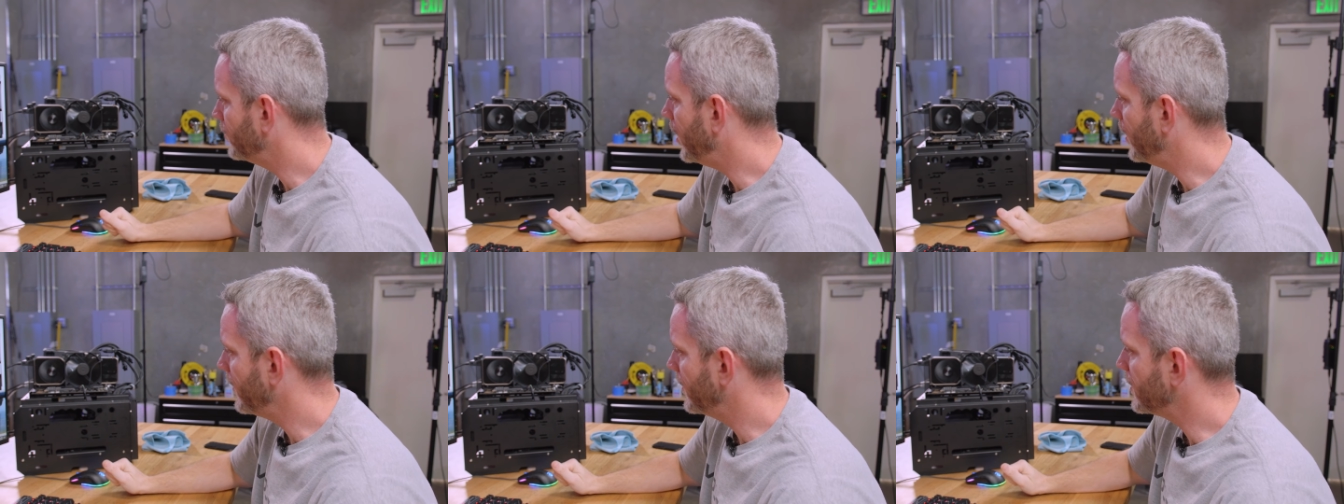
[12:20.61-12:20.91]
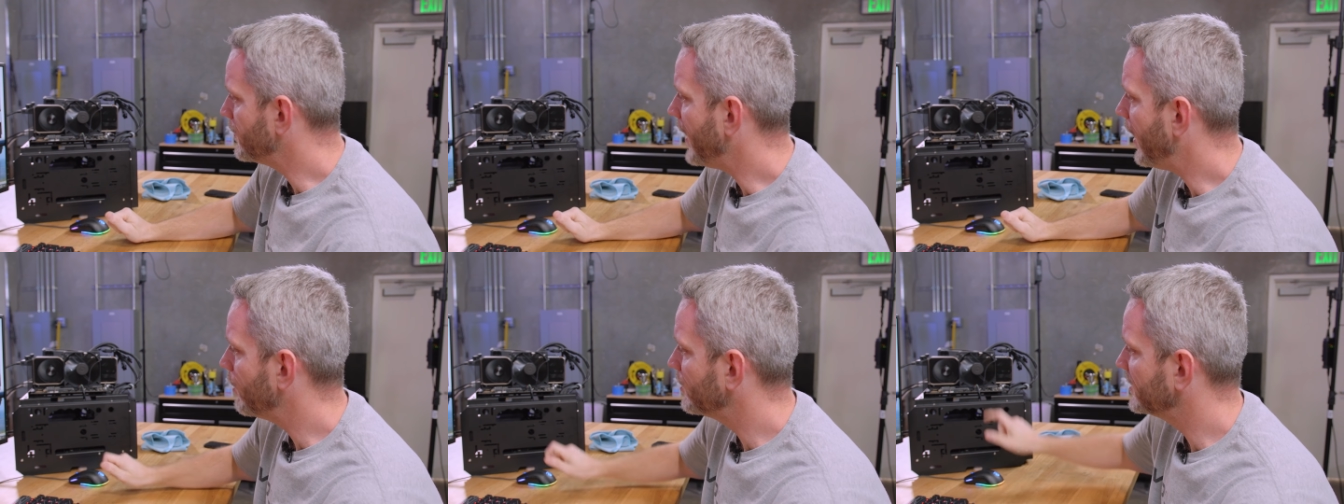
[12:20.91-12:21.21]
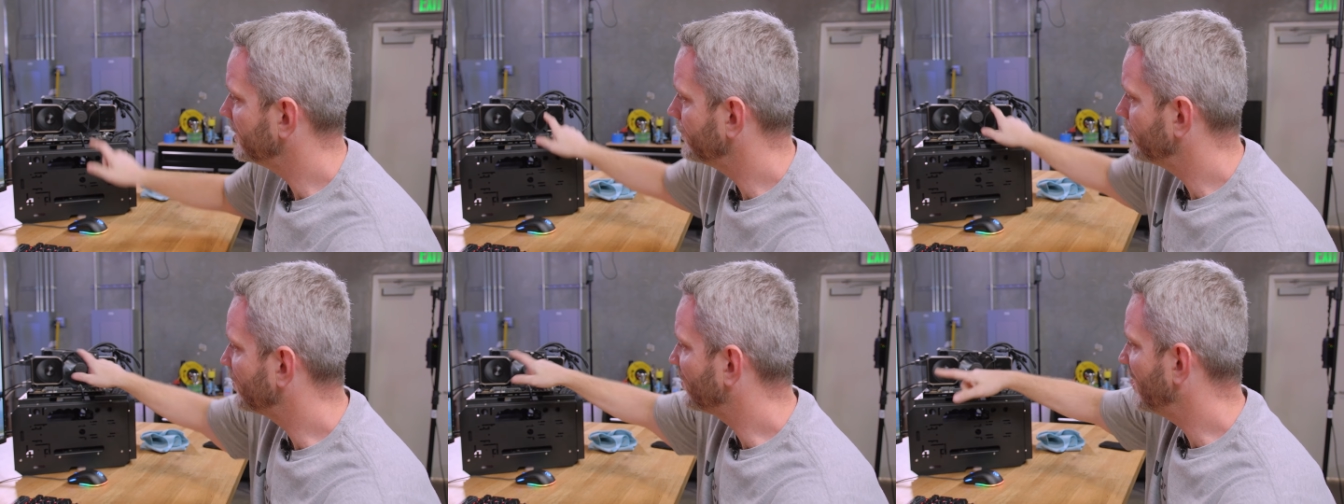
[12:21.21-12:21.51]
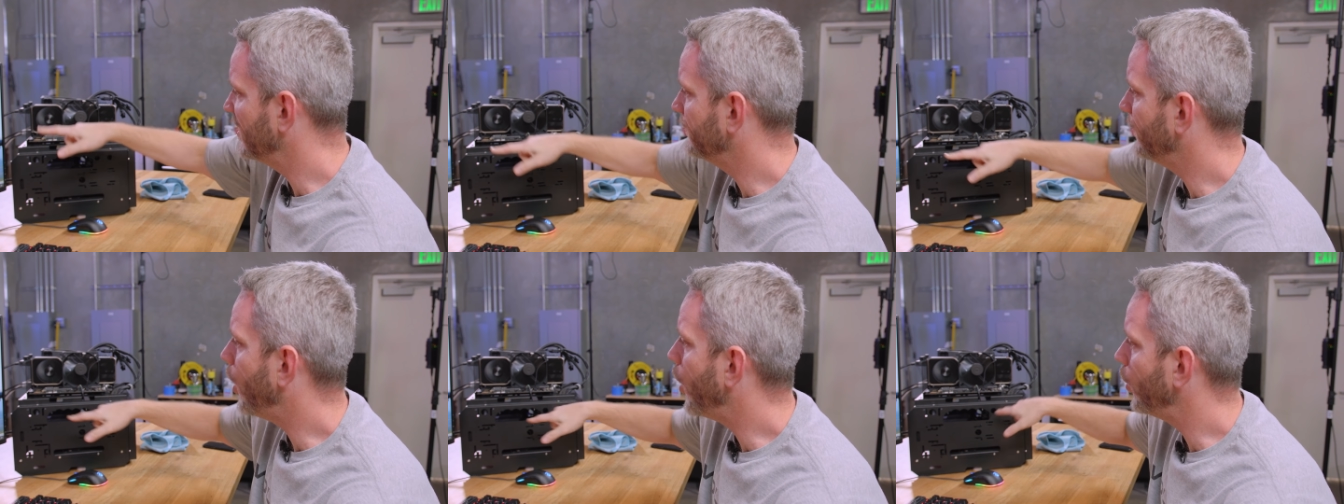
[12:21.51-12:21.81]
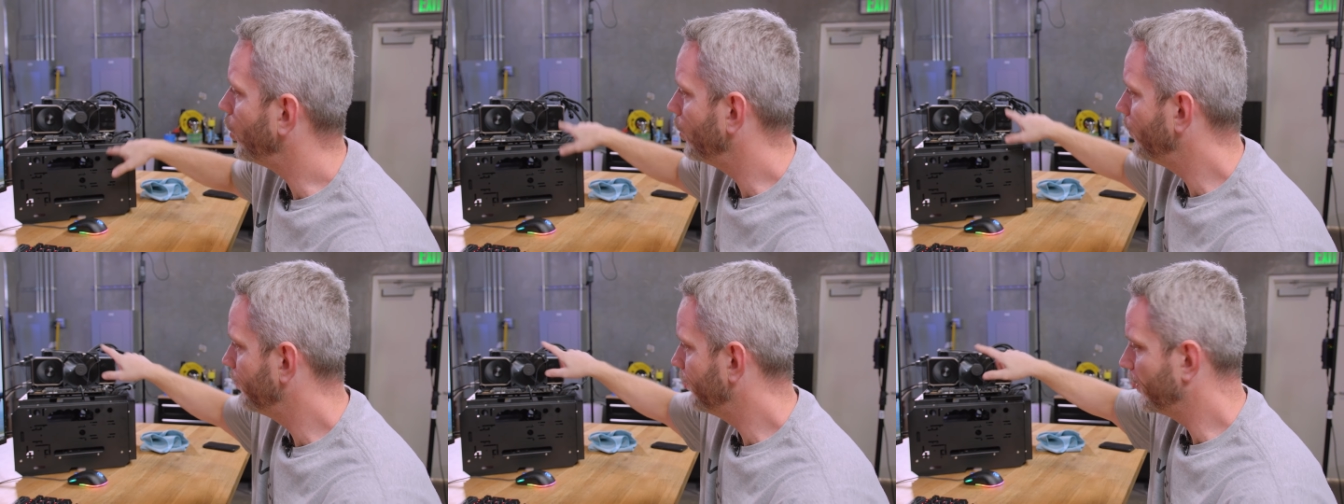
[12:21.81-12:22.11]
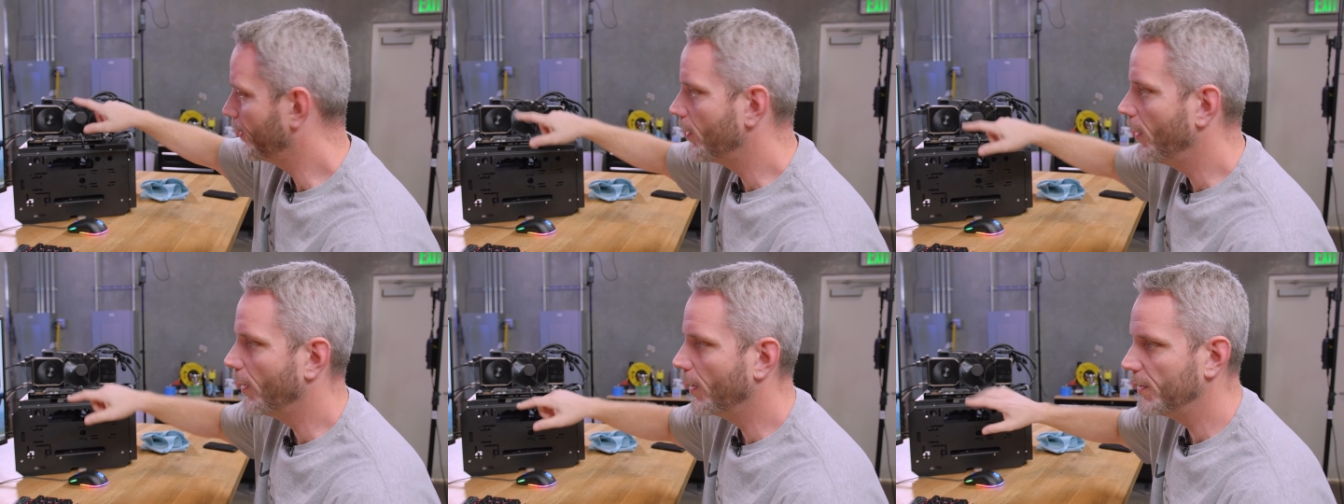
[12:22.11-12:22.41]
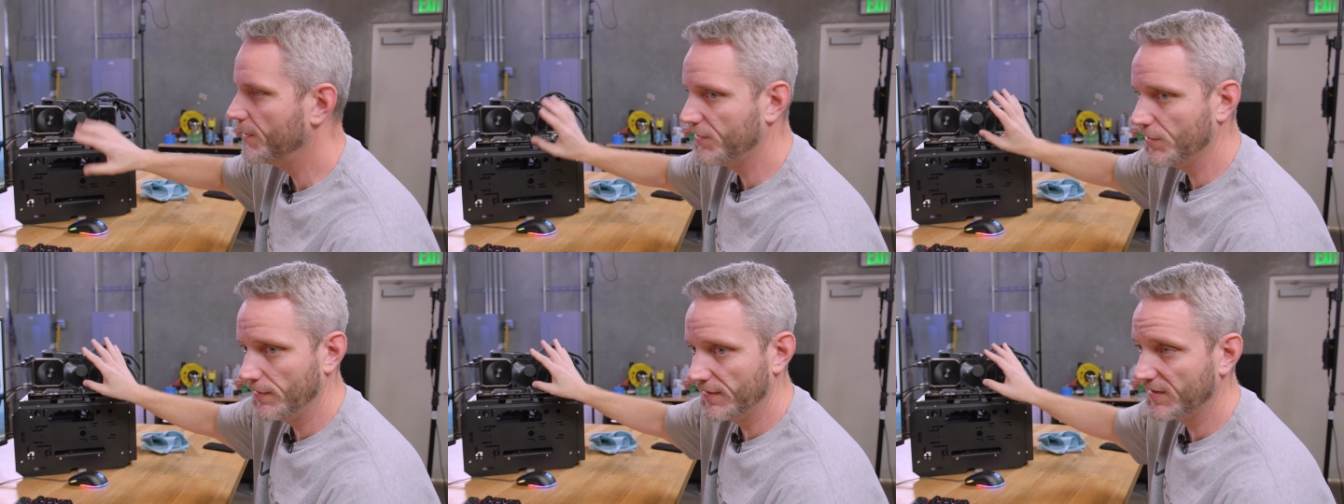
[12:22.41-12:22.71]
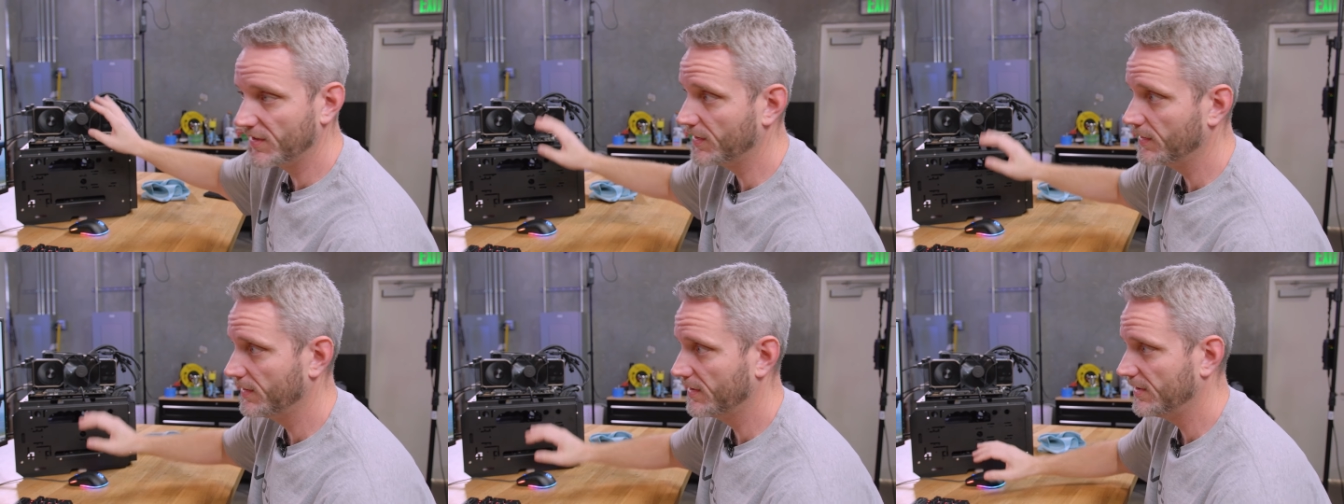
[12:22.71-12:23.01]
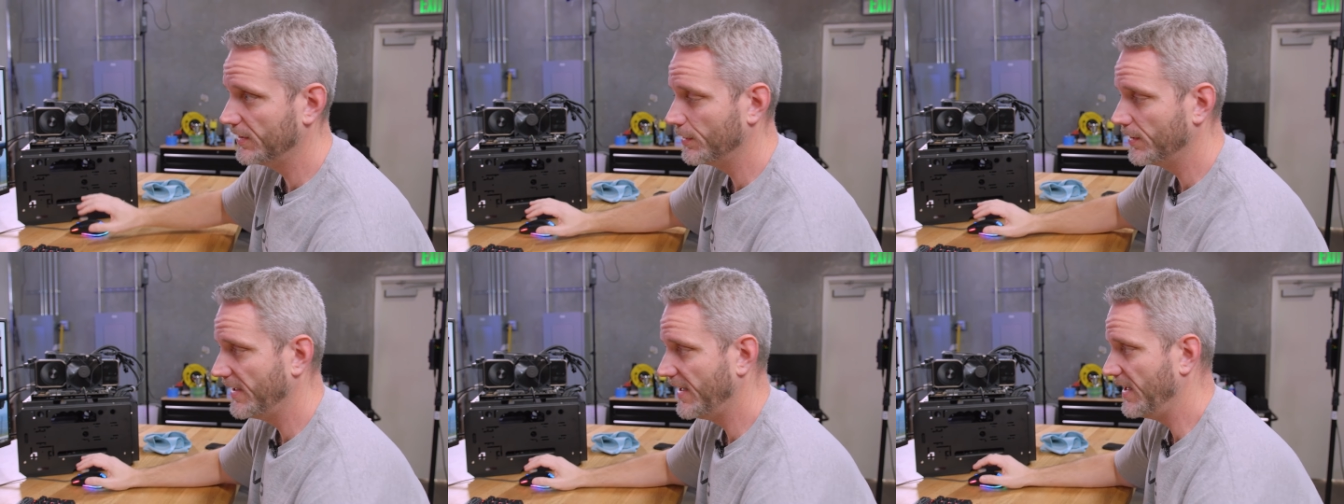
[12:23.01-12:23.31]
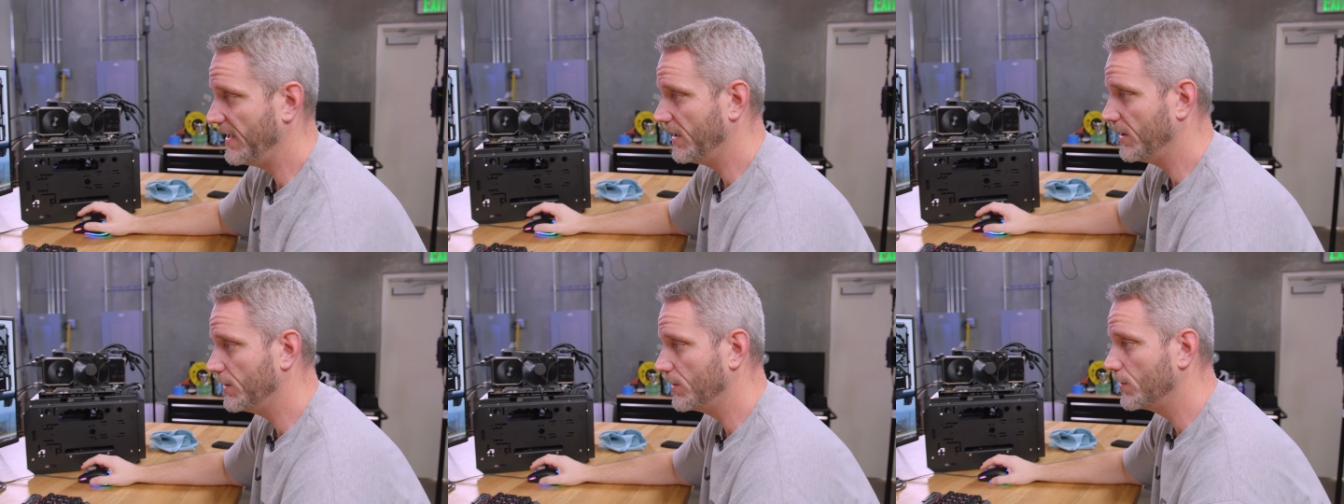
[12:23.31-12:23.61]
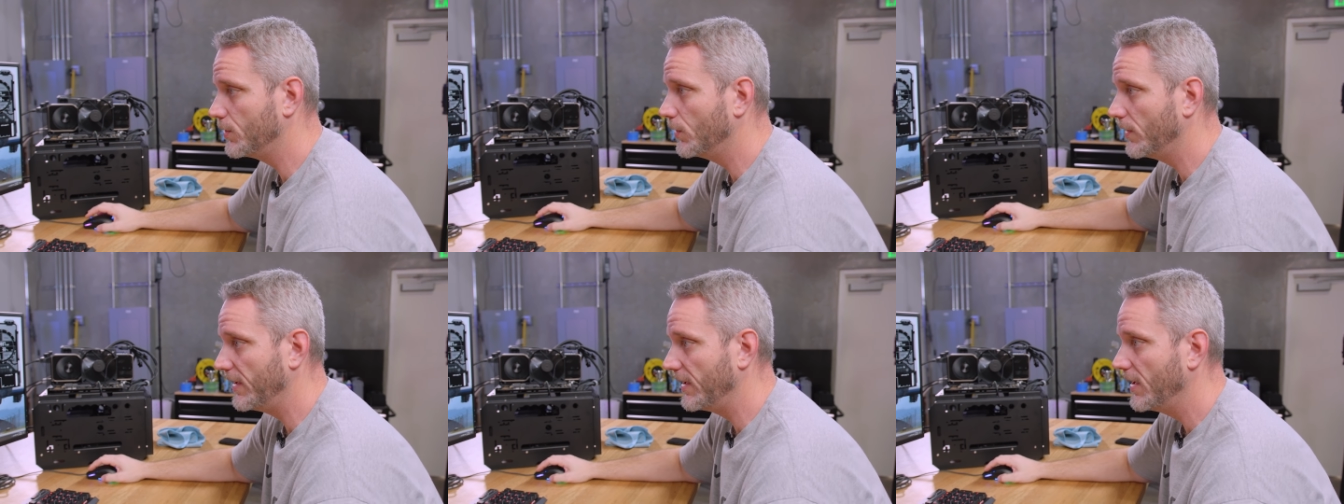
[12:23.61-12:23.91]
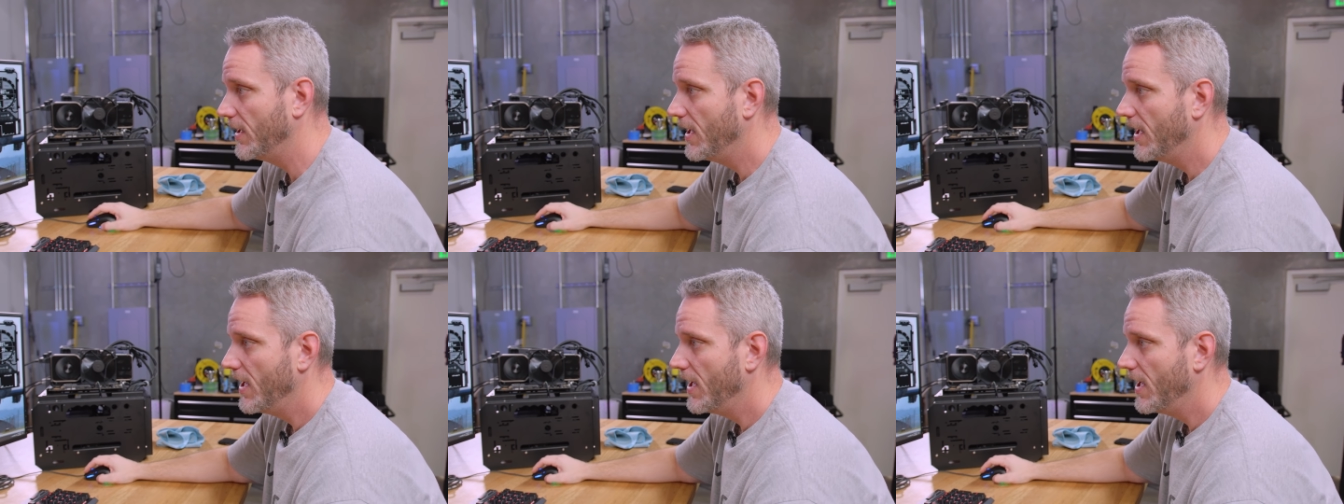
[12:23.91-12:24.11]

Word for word: Although the power delivery is kind of all over the card, so it's clearly getting good cooling.